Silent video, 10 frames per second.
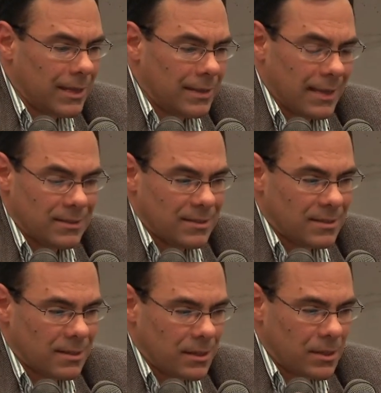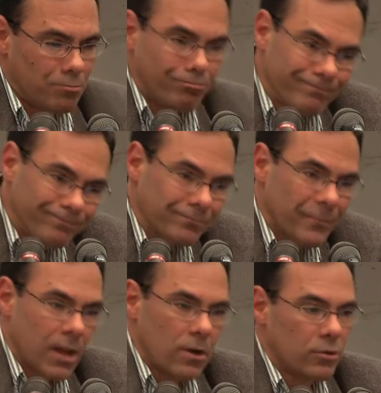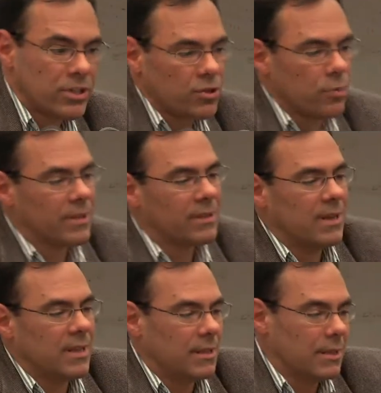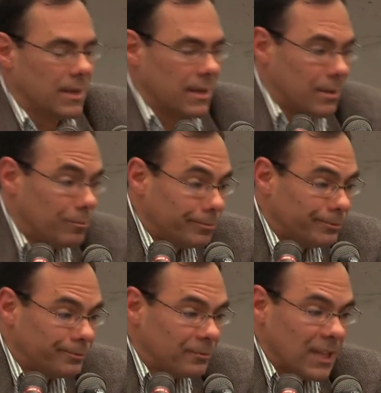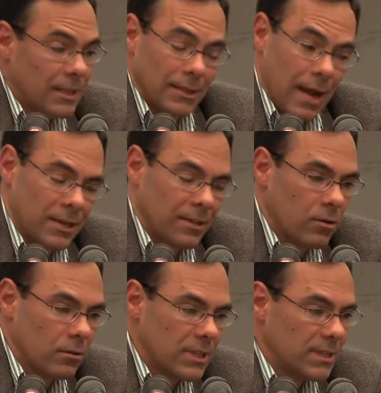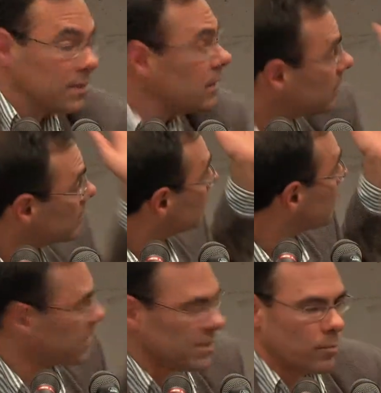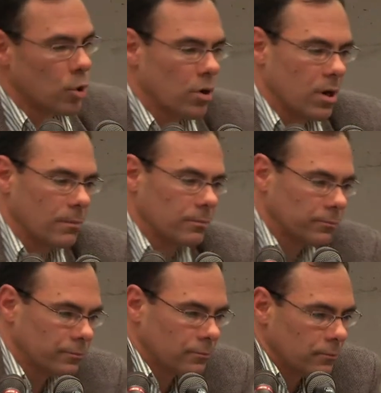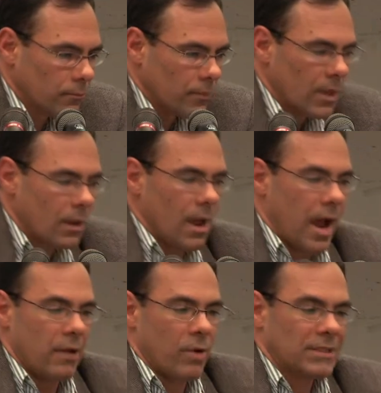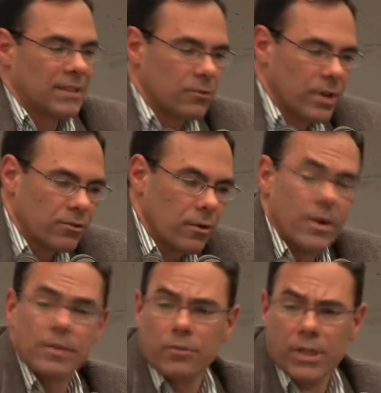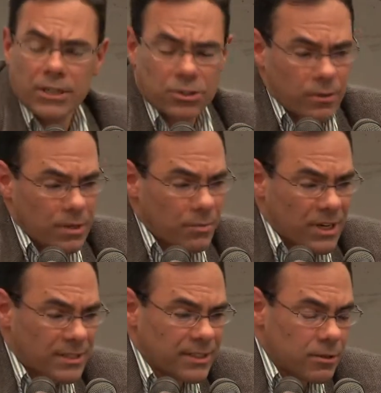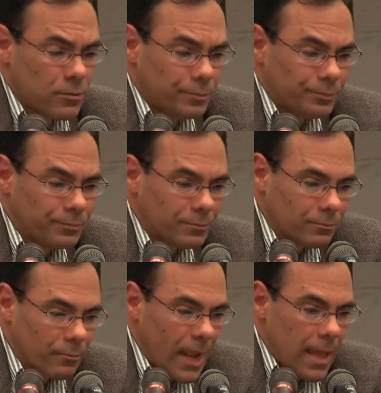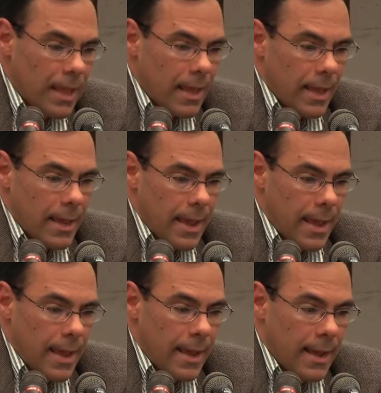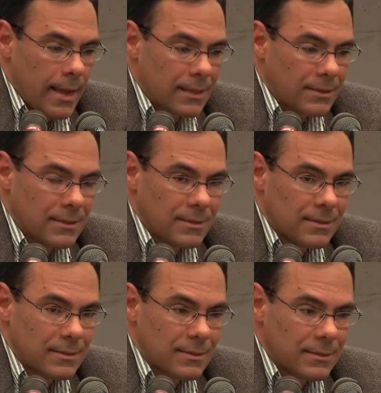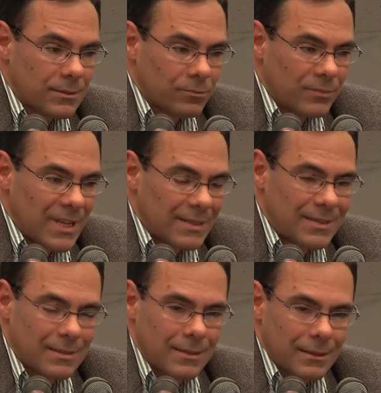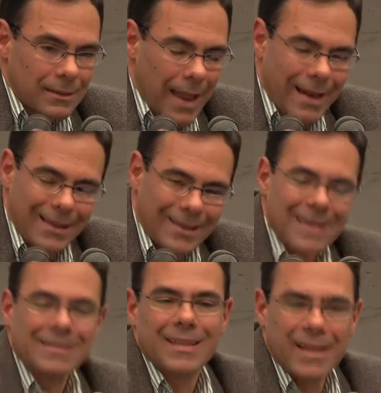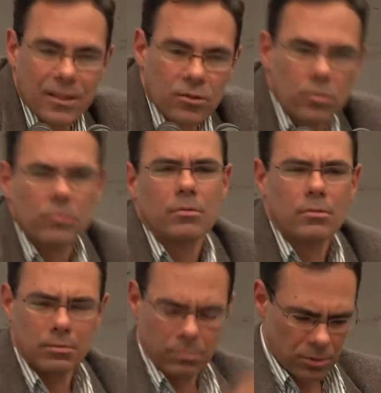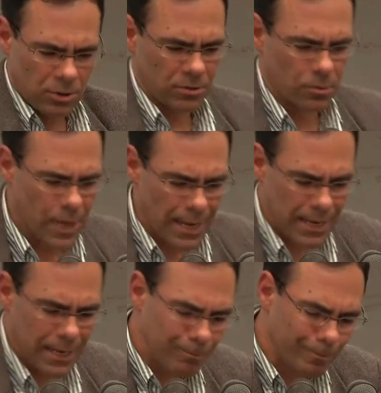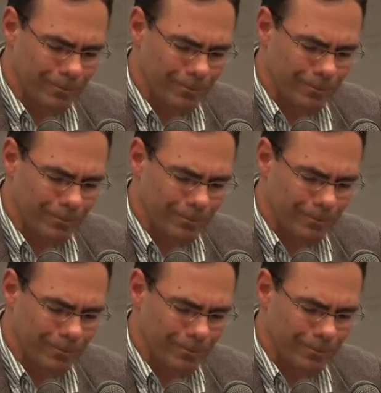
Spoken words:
that's resumed in an article in this book, Ayahuasca Ritual and Religion in Brazil. And it's like an essay to do an